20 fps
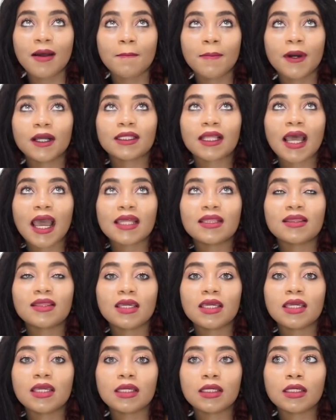but I
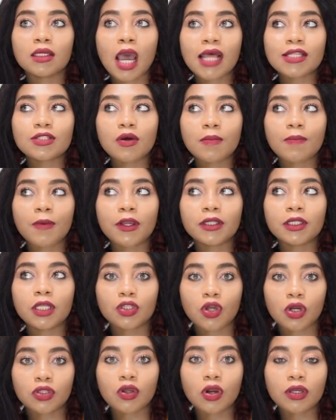think at some point the
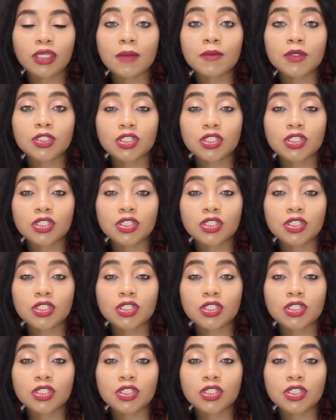doctor came,